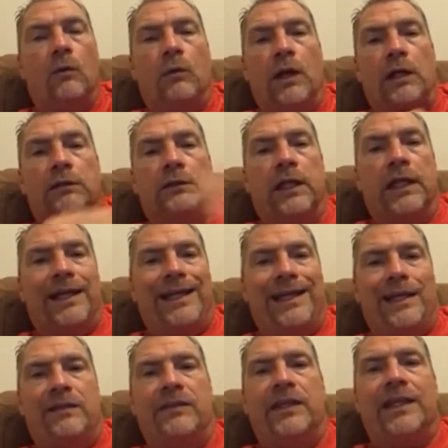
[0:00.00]
Well,
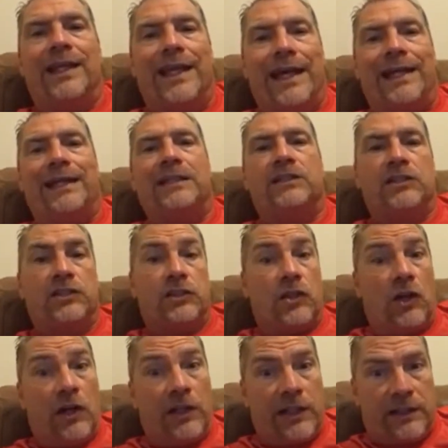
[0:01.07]
in the Getting
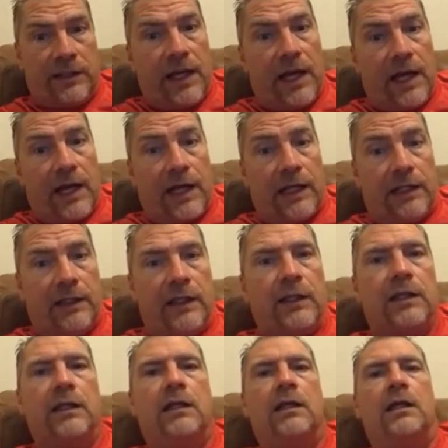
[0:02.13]
Started guide,
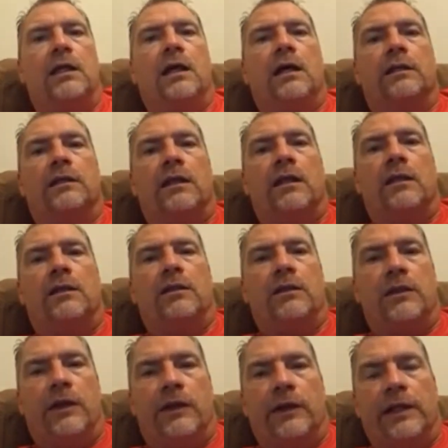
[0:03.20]

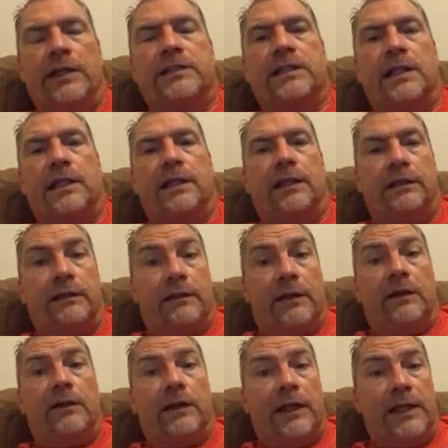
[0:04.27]
there is
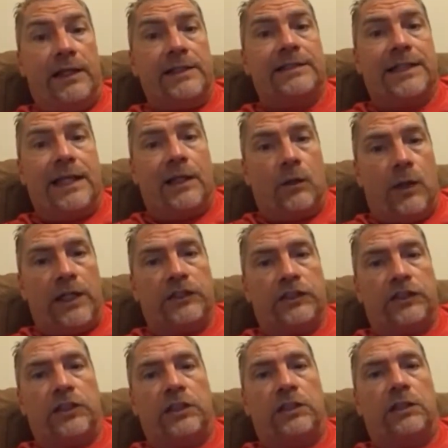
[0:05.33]
a
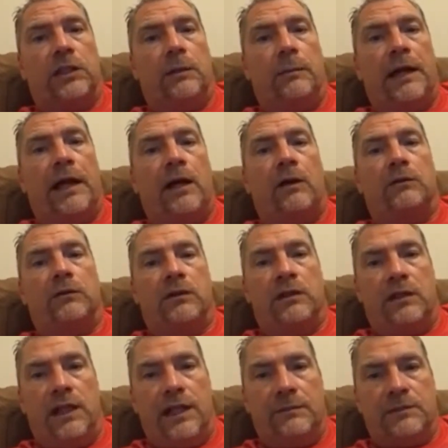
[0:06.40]
question about
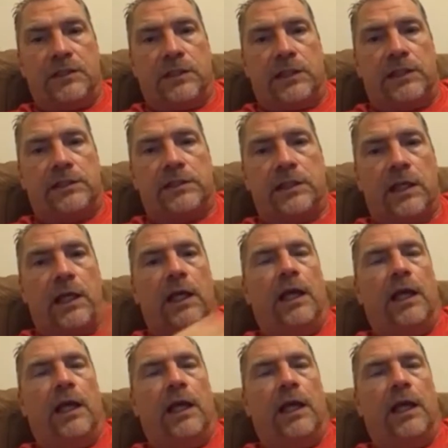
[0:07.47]
the names list.